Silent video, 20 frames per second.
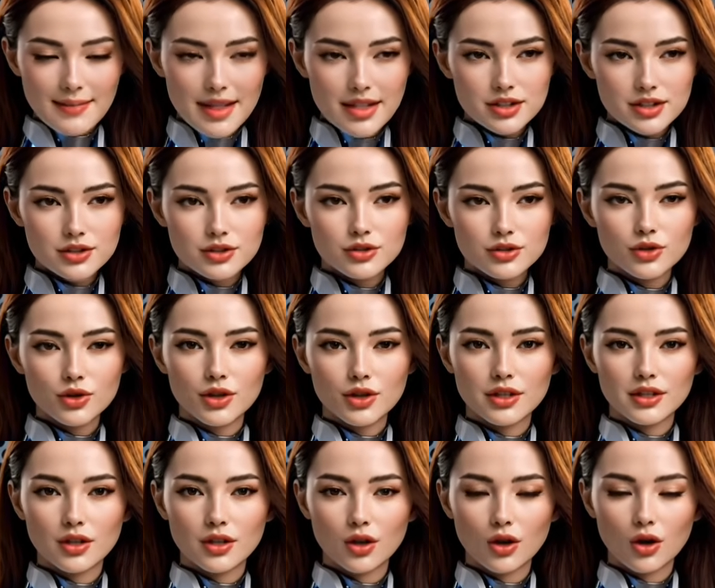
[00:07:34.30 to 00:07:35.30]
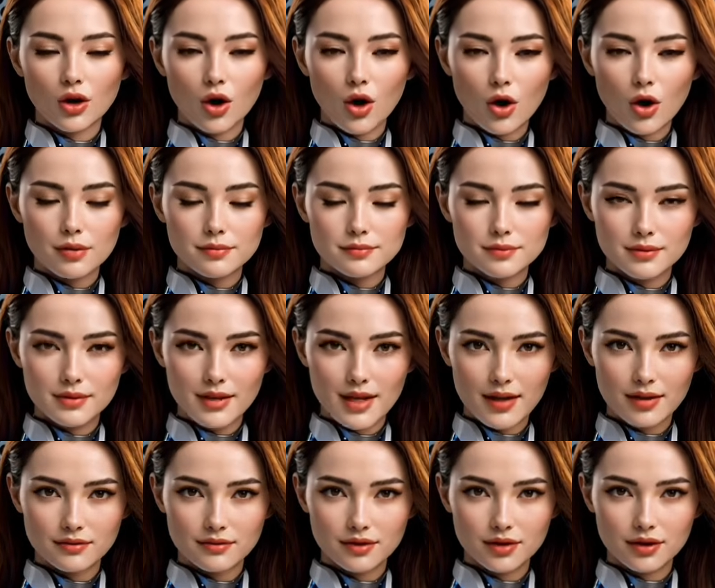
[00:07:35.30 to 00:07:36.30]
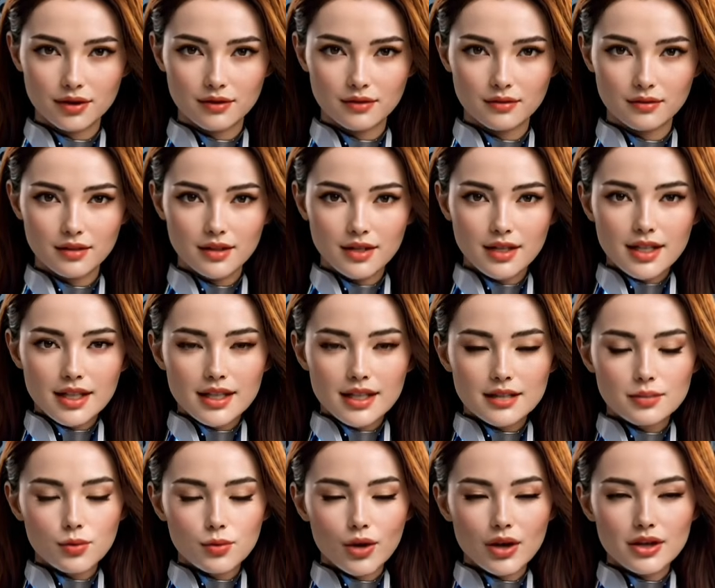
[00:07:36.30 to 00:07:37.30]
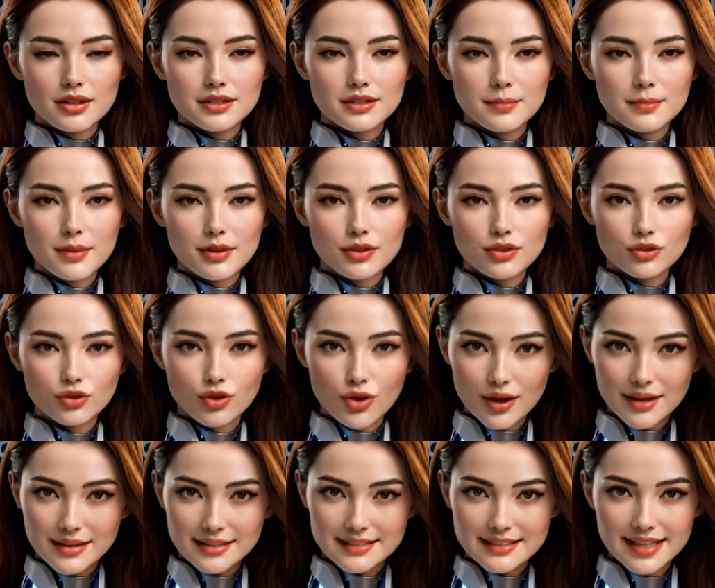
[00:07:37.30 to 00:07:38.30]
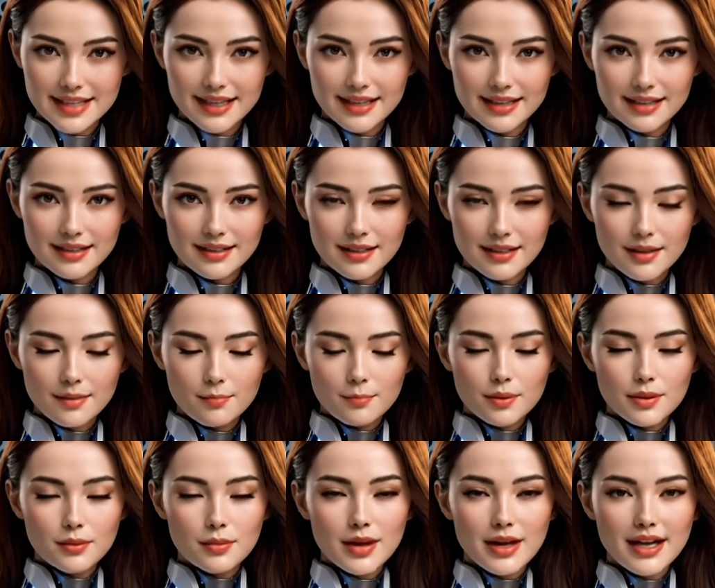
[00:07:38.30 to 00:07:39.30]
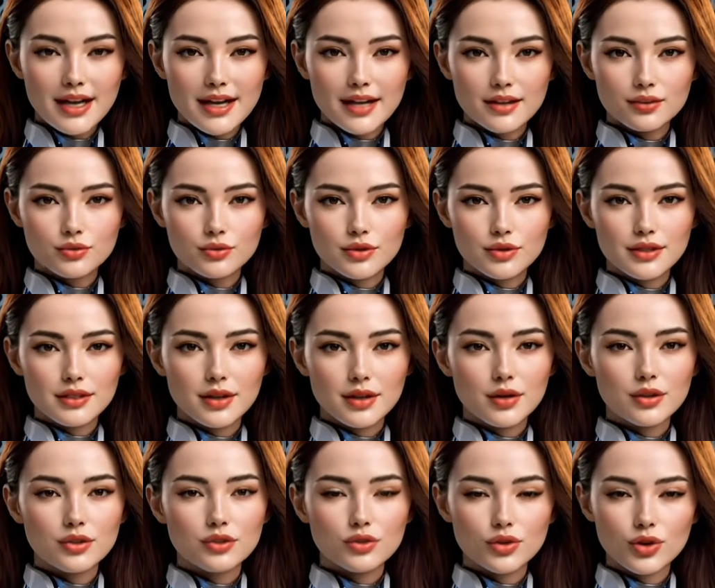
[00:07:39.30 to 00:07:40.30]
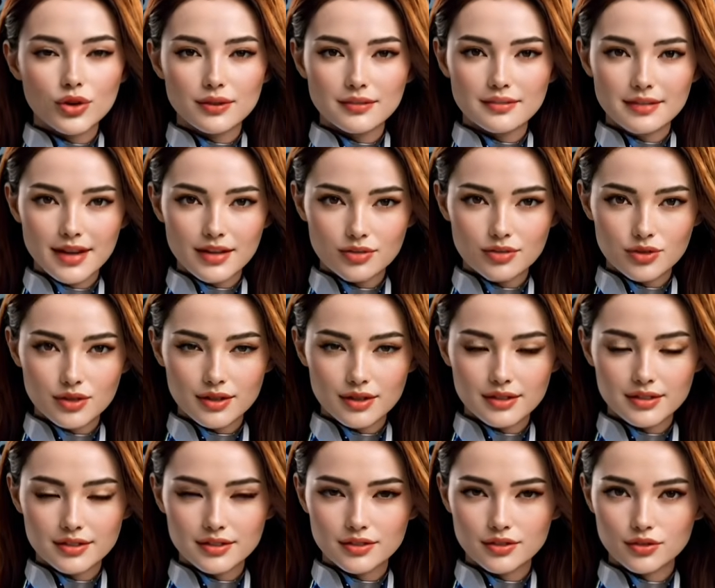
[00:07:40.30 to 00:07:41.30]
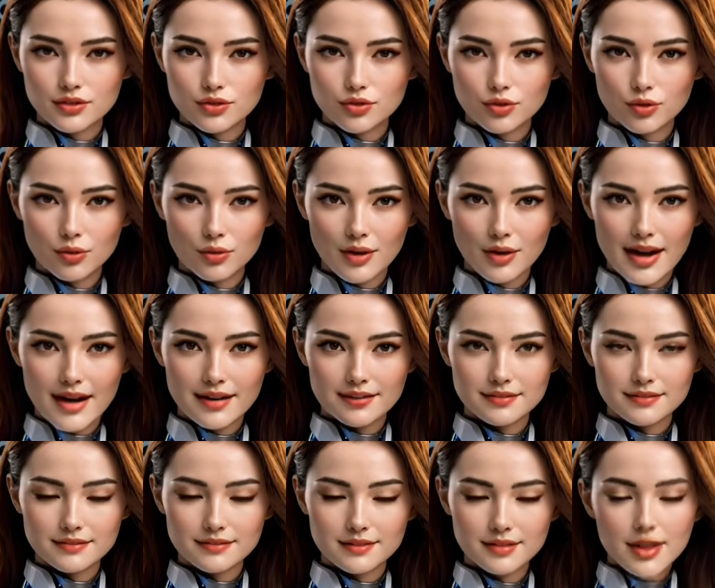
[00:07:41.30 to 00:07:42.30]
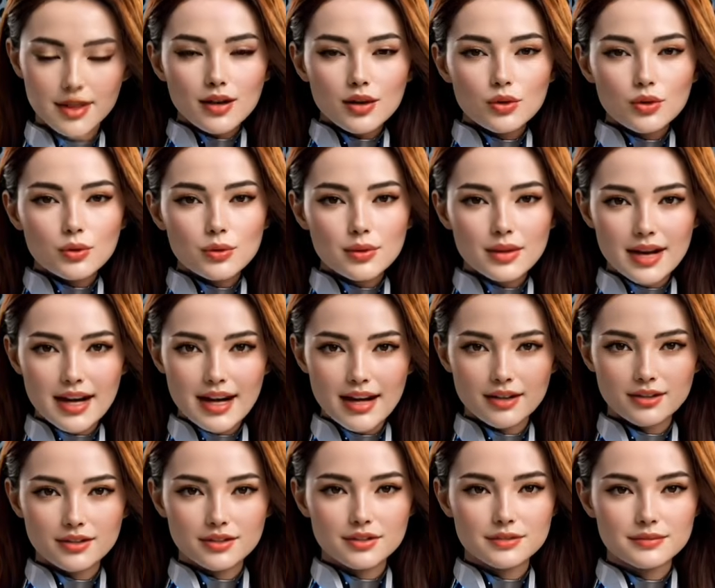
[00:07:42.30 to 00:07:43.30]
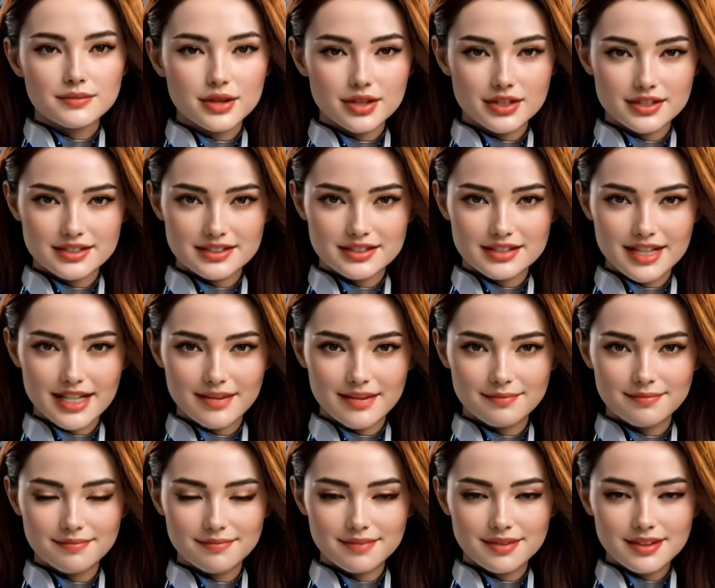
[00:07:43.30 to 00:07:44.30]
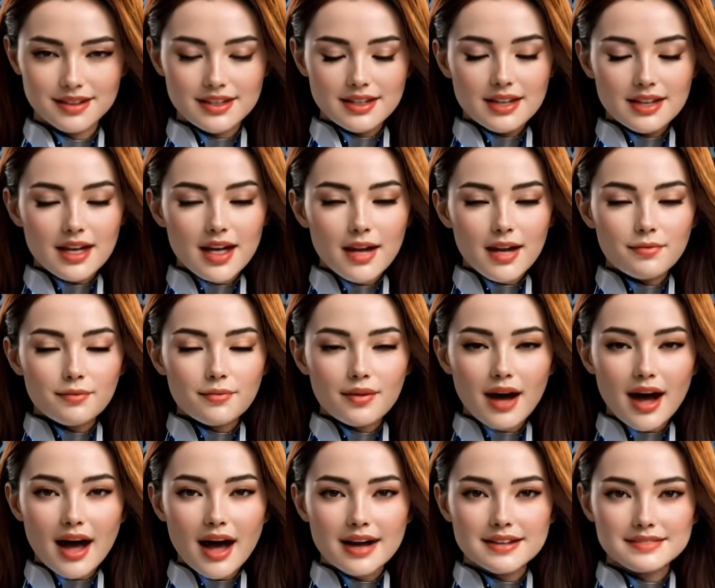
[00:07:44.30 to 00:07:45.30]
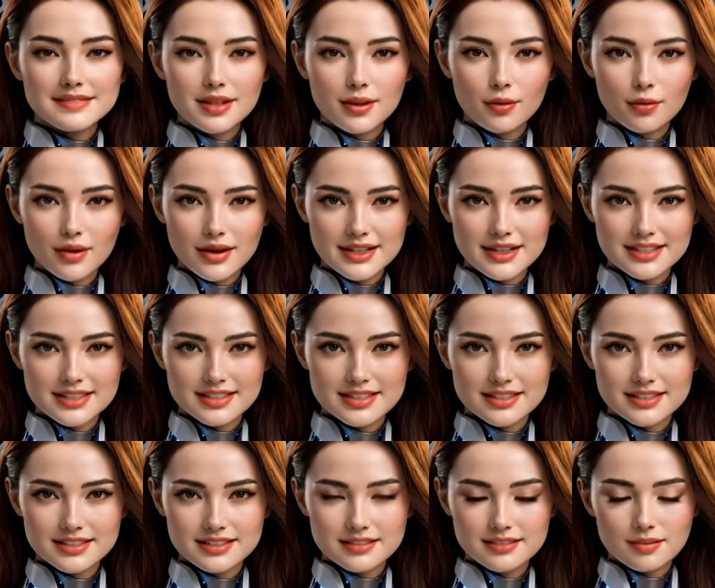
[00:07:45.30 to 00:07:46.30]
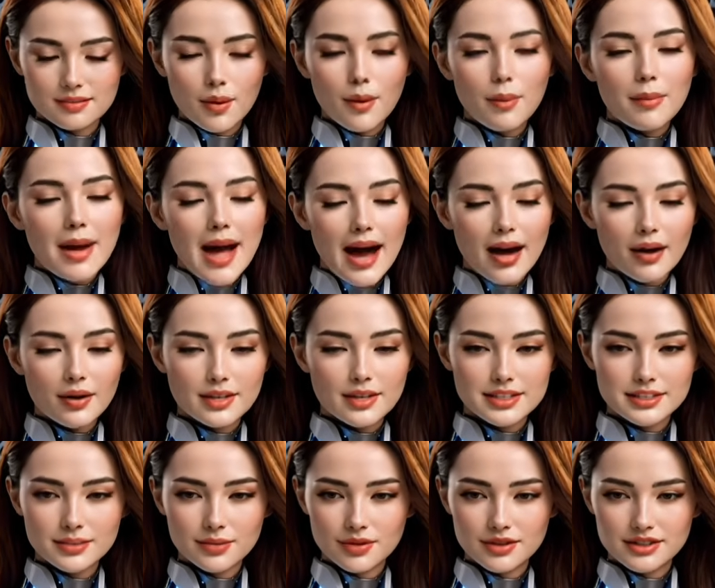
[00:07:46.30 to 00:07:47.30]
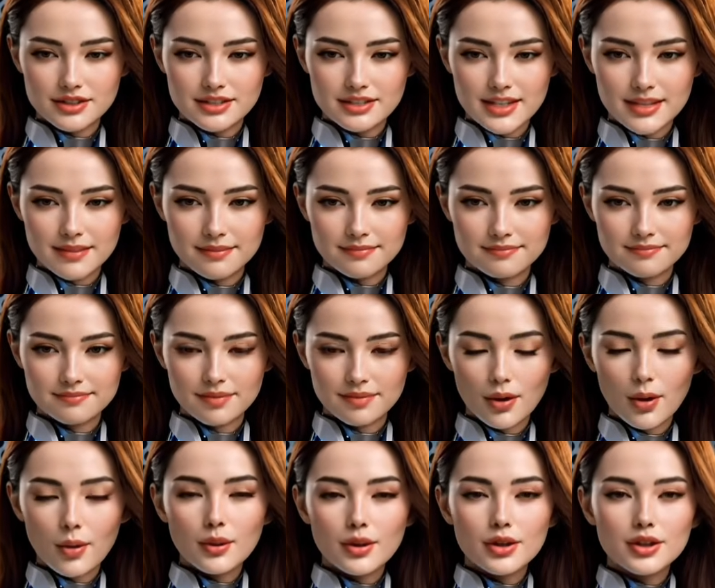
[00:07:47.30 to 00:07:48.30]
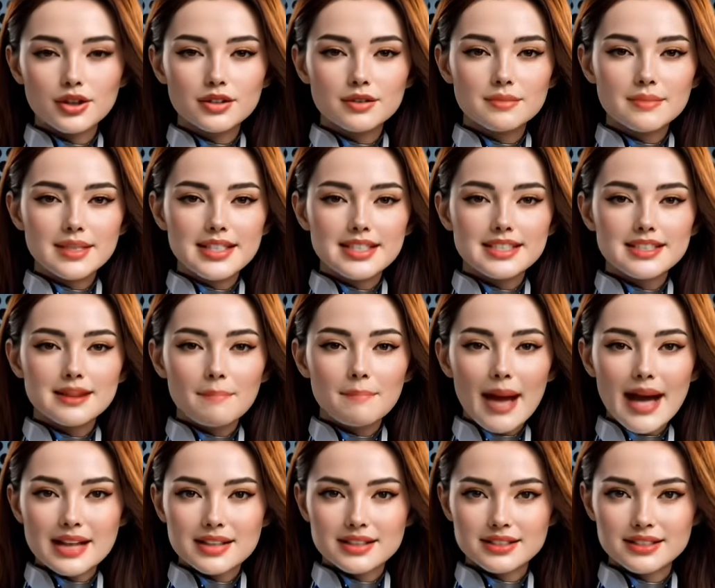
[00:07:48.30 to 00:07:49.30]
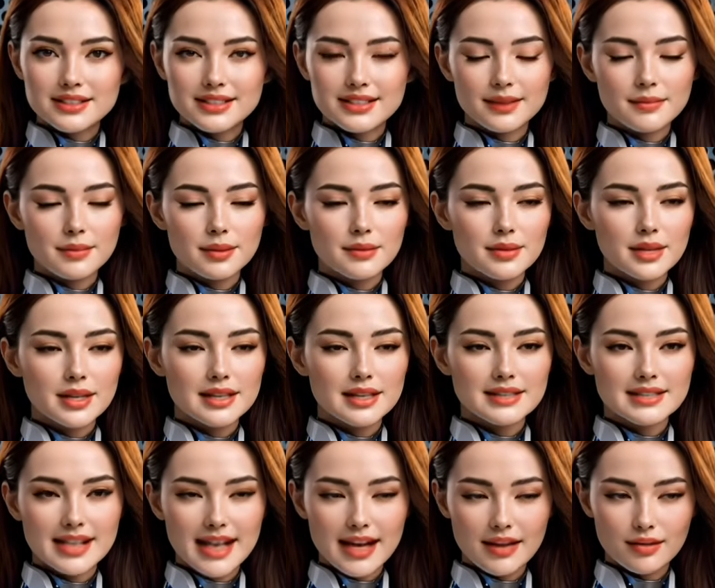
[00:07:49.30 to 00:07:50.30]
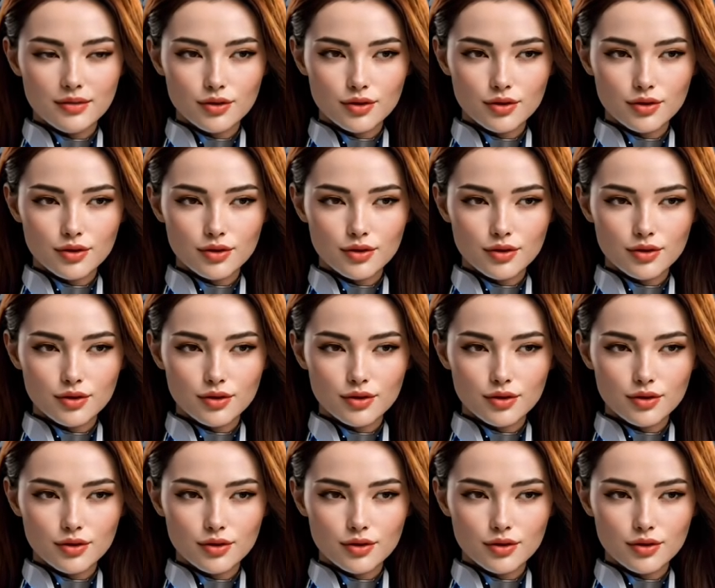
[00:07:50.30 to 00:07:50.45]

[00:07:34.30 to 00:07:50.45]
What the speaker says: His king steps to h8, my queen drops to e1, his rook holds the file from g8, and my second rook arrives. Both stacked now, my queen coming to g3, my other bishop still biting on my own pawn, and his king at the far end of it.